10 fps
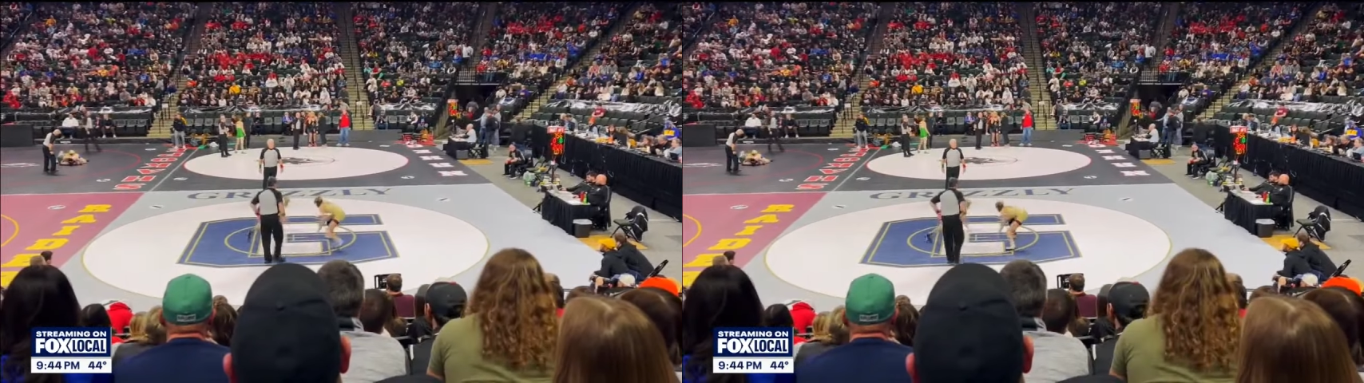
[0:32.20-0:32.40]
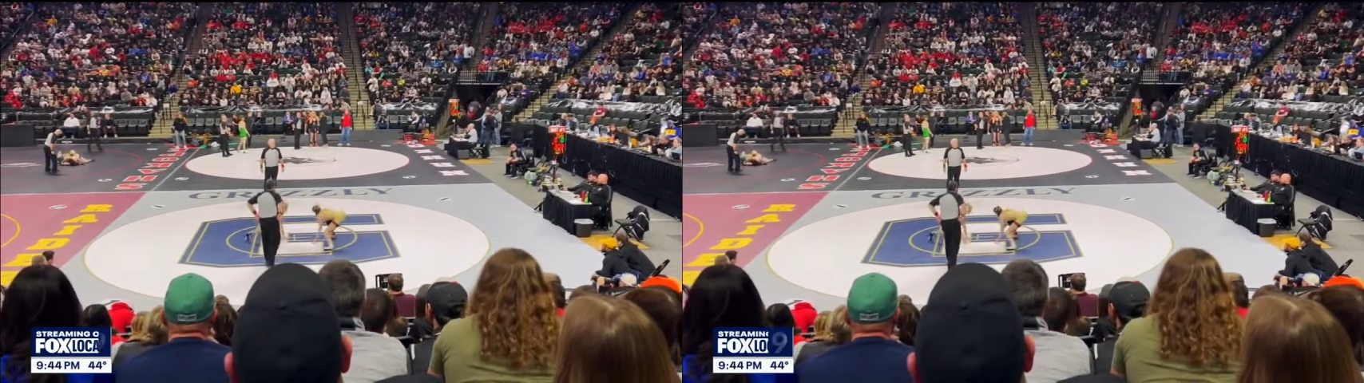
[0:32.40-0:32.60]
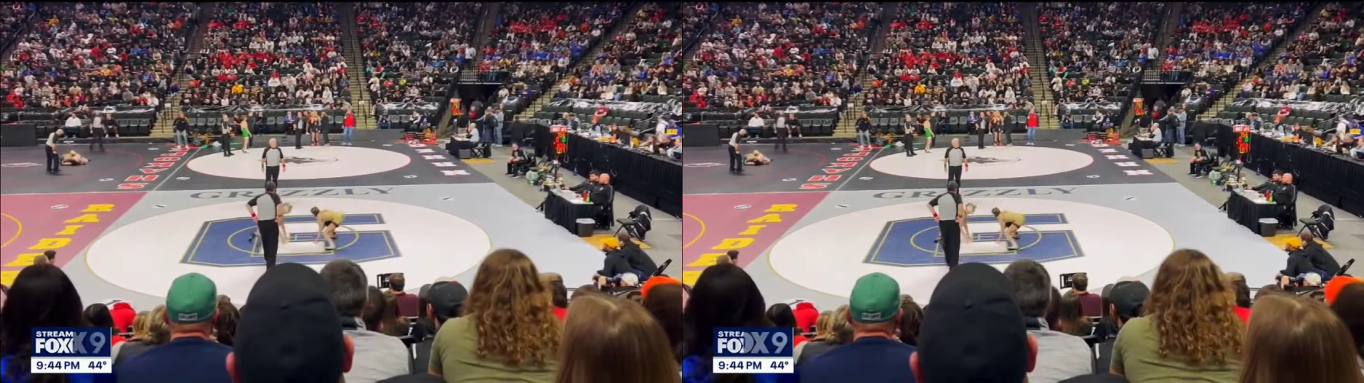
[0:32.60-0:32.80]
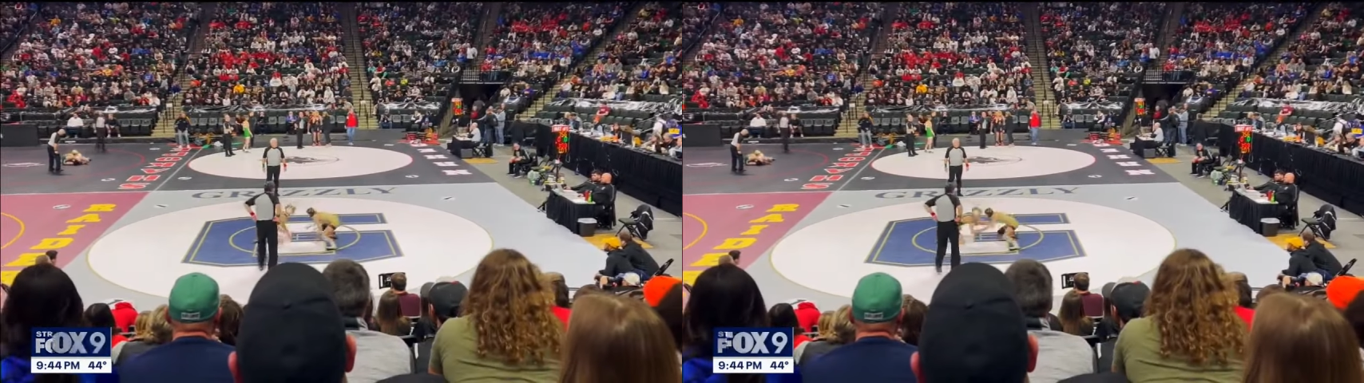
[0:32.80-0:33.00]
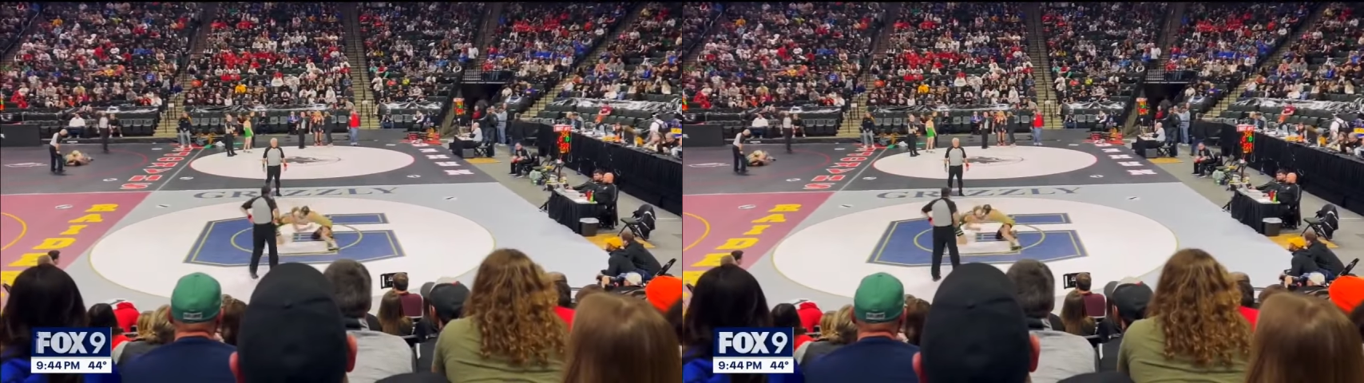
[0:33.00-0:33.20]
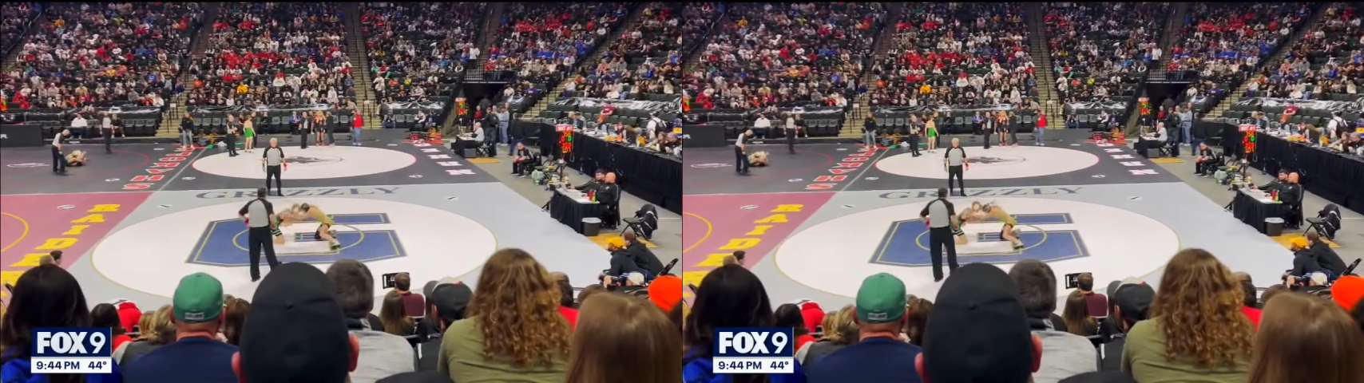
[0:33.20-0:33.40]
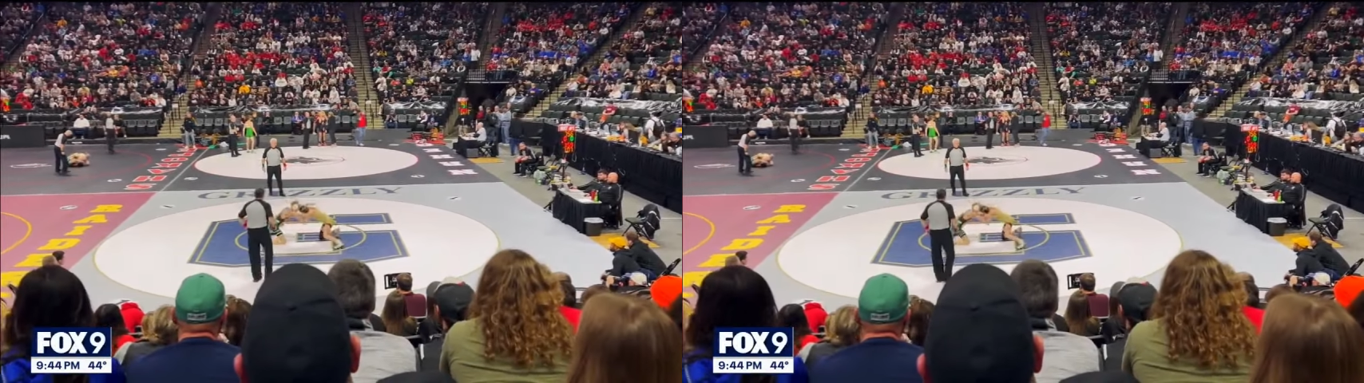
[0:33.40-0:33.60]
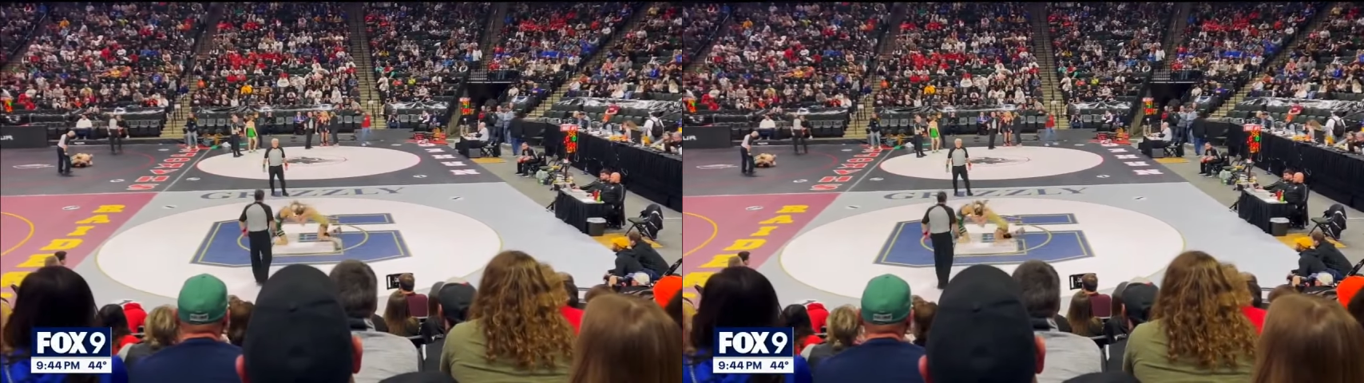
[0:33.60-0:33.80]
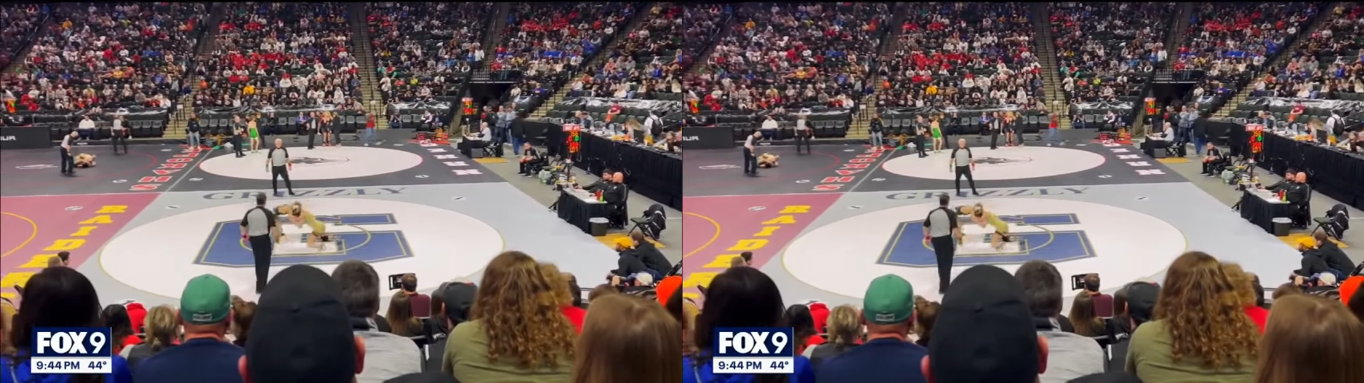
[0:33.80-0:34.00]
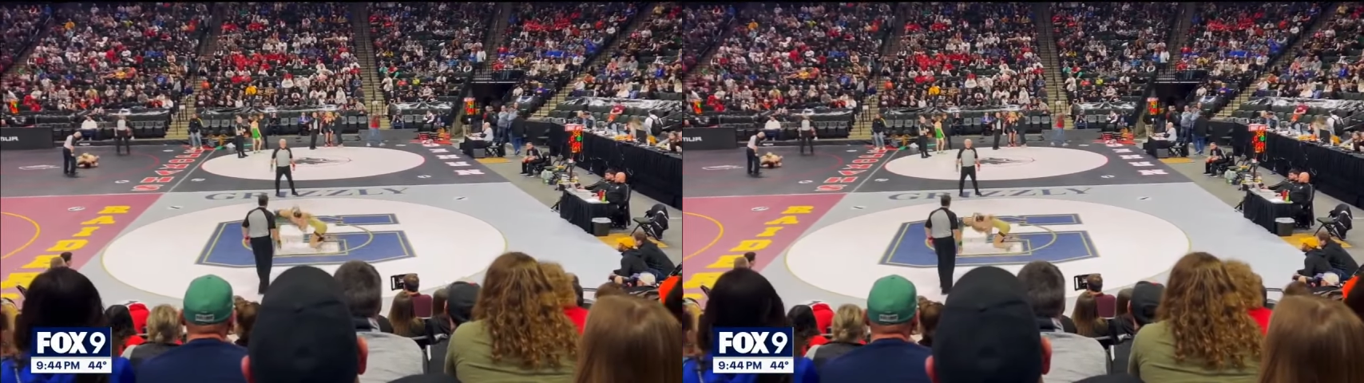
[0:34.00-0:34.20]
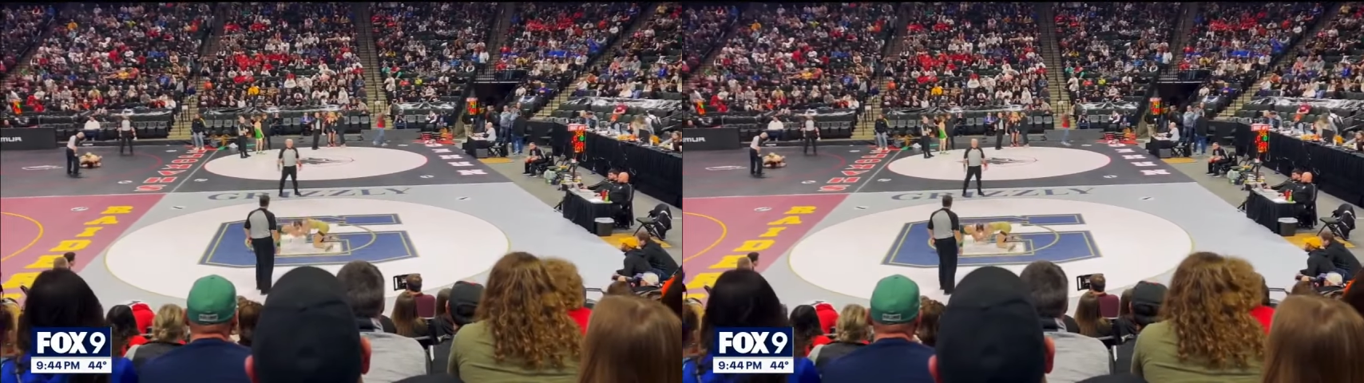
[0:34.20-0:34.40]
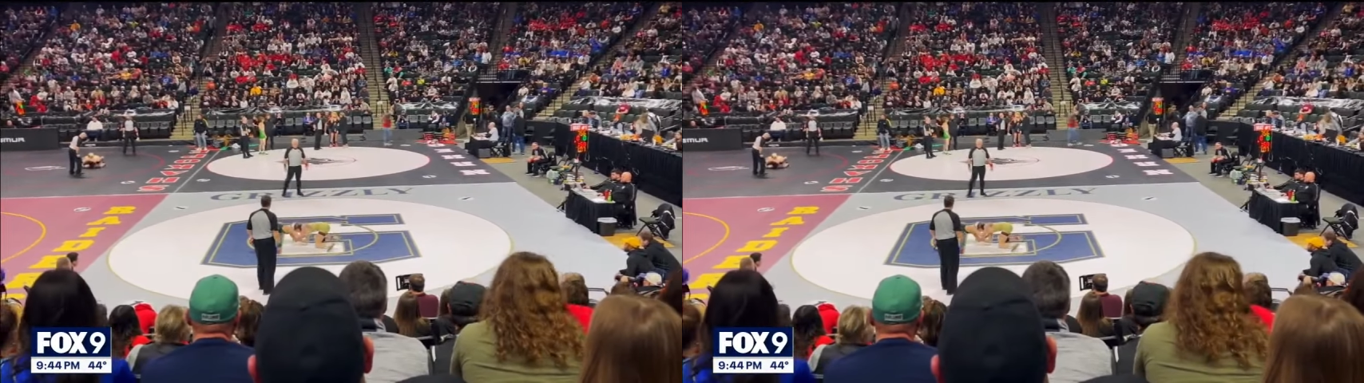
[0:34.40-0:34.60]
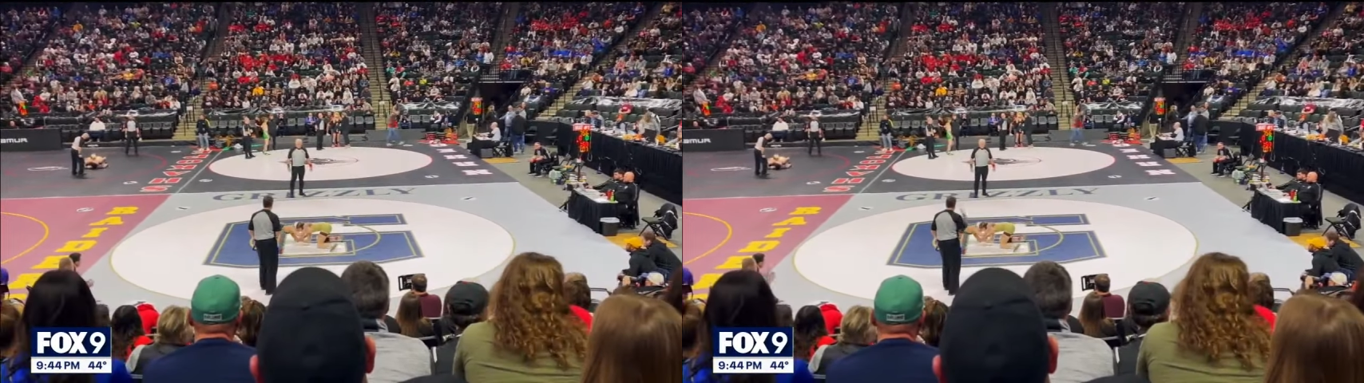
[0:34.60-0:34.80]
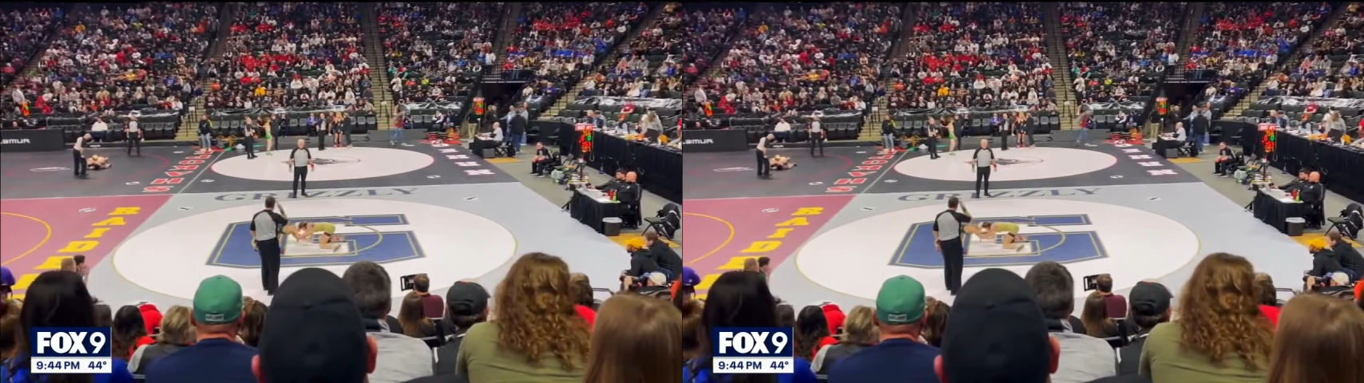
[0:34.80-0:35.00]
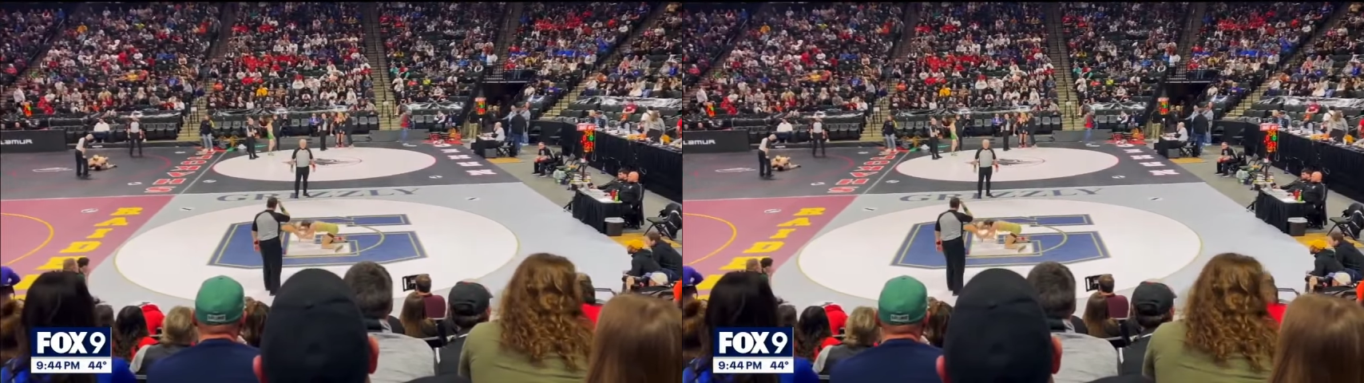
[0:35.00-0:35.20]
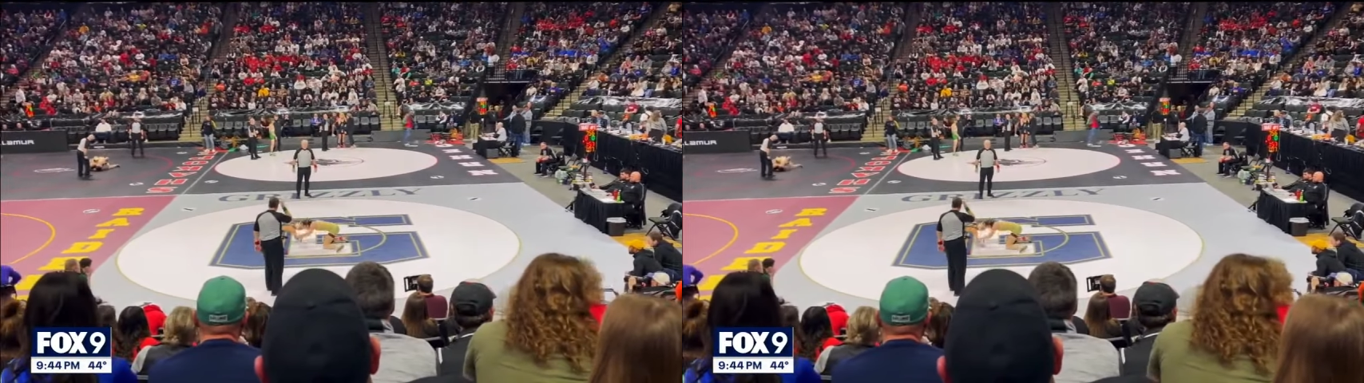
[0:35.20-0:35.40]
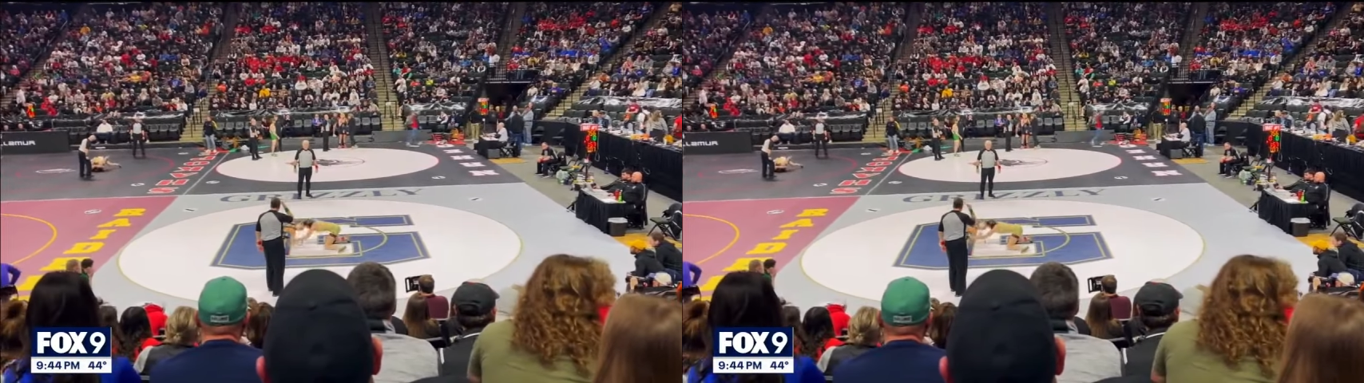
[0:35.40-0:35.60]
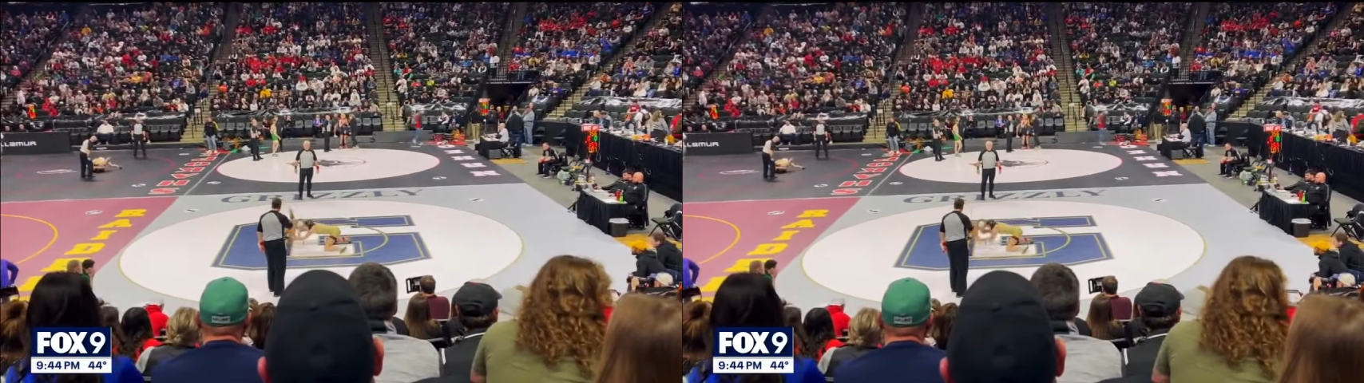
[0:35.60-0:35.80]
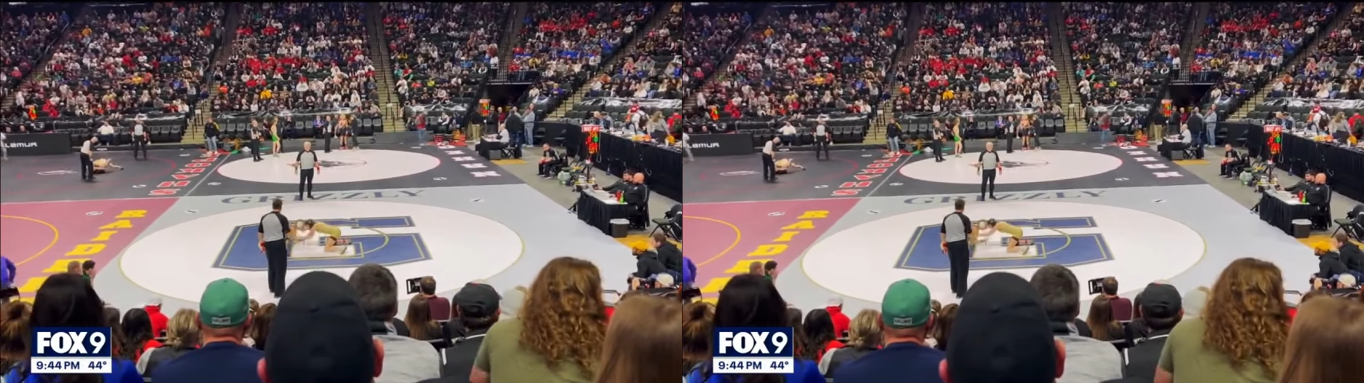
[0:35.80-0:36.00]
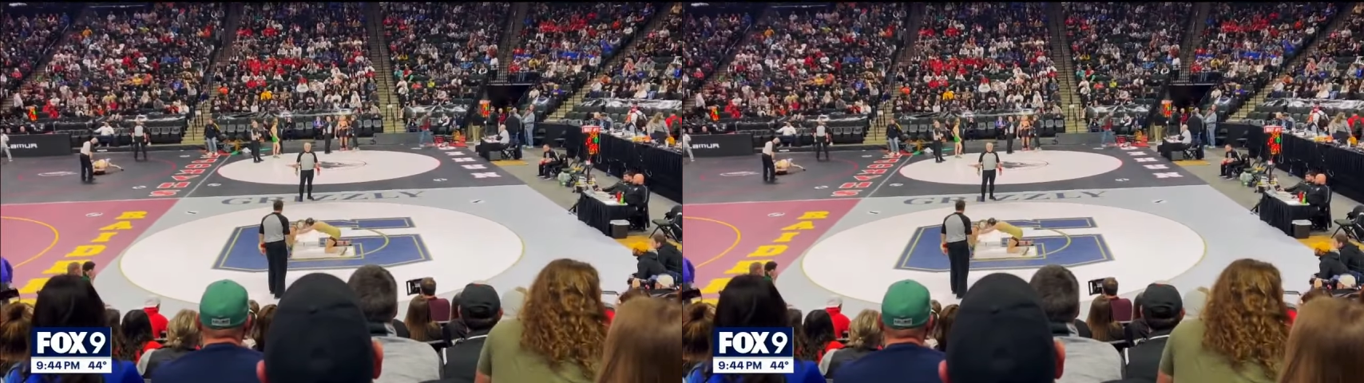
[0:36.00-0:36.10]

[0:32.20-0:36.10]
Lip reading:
No face is visible, so there are no lips to read.